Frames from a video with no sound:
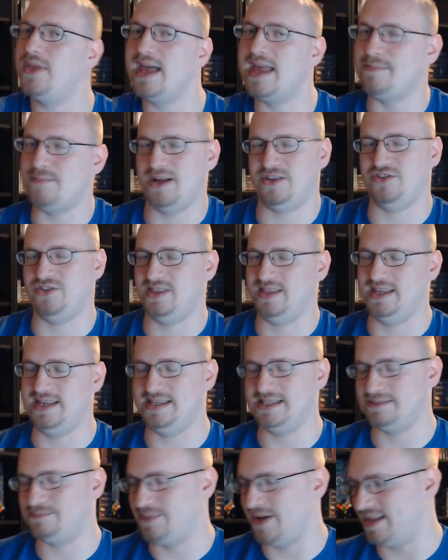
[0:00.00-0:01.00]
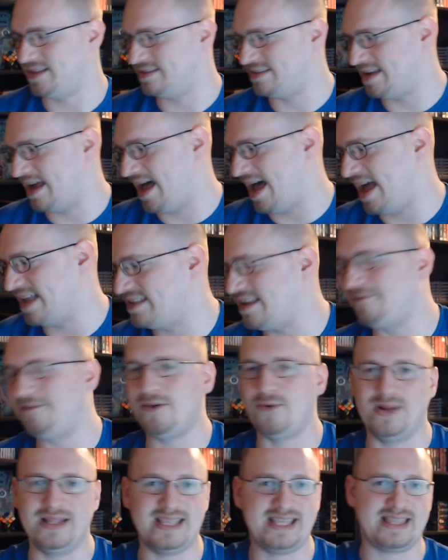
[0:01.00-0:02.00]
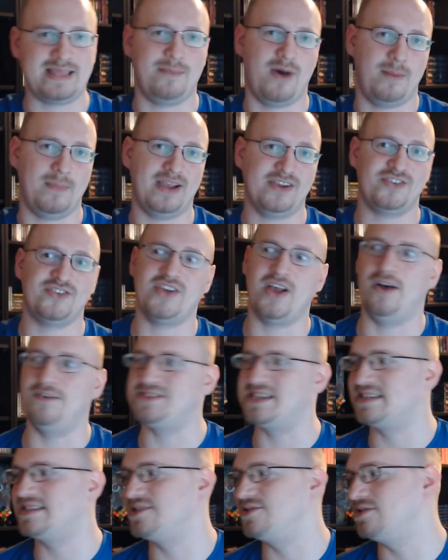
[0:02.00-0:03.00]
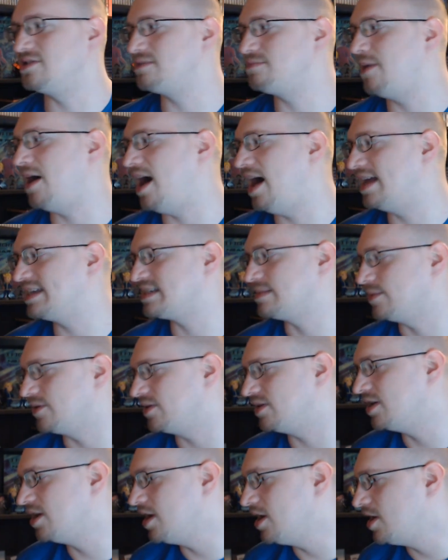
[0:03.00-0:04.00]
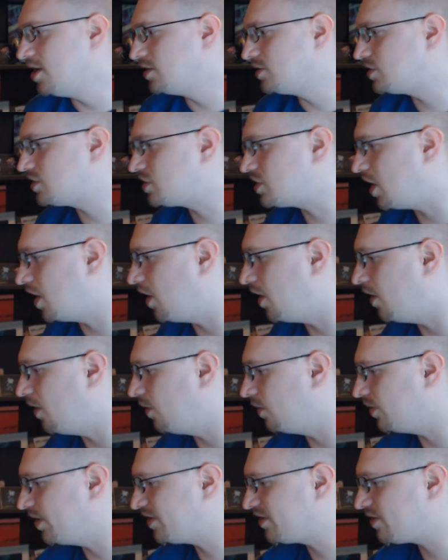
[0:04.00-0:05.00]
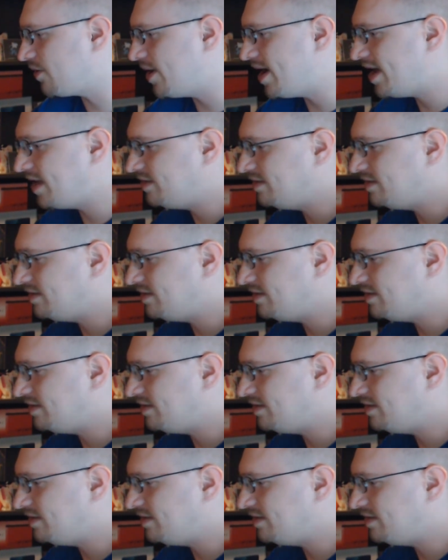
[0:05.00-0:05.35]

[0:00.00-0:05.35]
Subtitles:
play much of these, but I definitely want to get them on my shelves as soon as possible. So let's go ahead